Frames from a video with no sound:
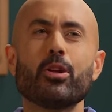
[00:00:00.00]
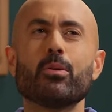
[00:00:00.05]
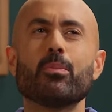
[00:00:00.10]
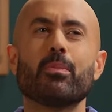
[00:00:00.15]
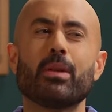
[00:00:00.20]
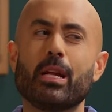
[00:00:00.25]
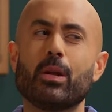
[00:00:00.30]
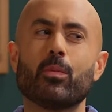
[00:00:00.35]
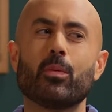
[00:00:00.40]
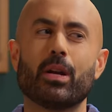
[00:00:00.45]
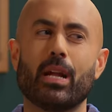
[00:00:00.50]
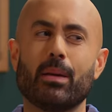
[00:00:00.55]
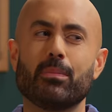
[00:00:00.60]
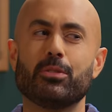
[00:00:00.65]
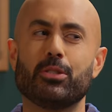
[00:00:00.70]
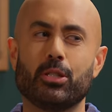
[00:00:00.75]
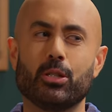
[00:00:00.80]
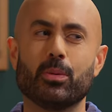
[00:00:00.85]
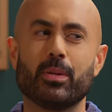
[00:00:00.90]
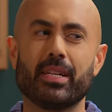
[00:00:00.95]
do you mean what
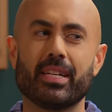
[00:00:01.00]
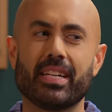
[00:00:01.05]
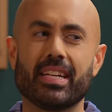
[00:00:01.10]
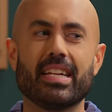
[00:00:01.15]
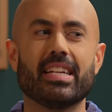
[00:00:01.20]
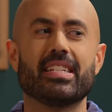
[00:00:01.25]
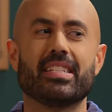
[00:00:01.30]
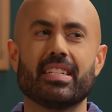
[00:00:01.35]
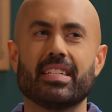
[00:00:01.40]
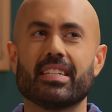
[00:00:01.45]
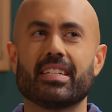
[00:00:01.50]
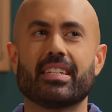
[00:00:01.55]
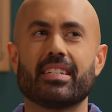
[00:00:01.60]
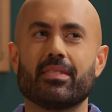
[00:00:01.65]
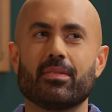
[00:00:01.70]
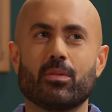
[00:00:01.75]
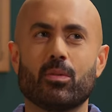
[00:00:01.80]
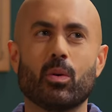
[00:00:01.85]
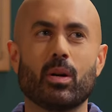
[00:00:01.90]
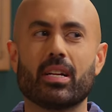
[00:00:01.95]
I'm doing isn't
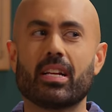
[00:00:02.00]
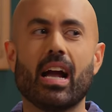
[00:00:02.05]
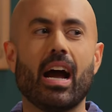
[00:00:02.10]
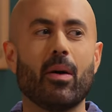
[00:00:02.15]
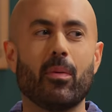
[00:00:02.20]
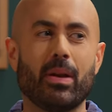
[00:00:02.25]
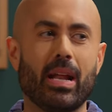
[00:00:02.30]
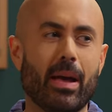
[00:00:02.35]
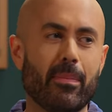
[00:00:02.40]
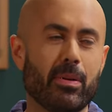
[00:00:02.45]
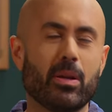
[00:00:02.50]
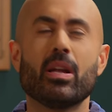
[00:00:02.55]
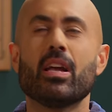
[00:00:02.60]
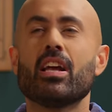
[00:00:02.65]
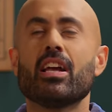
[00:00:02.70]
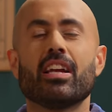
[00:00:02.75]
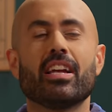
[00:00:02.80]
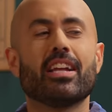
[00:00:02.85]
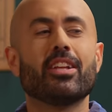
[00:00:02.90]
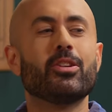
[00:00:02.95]
what God would have me?
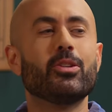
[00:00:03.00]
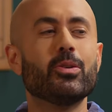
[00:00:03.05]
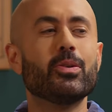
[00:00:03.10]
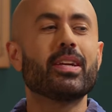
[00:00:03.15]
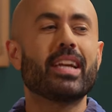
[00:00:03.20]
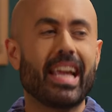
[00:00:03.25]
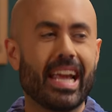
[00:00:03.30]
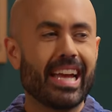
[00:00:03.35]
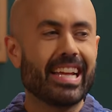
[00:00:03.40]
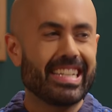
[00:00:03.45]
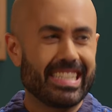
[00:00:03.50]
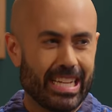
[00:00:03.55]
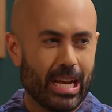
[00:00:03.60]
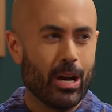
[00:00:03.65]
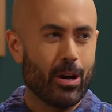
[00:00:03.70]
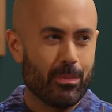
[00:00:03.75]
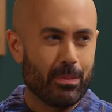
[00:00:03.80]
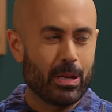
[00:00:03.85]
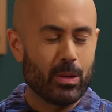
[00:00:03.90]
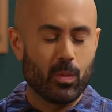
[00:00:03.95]
You can't
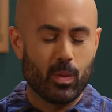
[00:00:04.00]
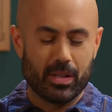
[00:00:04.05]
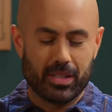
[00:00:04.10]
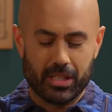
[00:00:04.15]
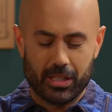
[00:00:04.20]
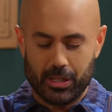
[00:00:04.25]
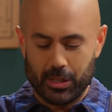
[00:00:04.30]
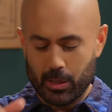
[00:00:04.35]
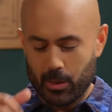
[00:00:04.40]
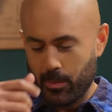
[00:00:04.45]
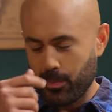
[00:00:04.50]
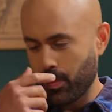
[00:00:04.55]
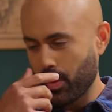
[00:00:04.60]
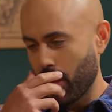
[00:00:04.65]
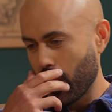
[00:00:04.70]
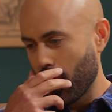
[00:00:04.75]
tell me what to do.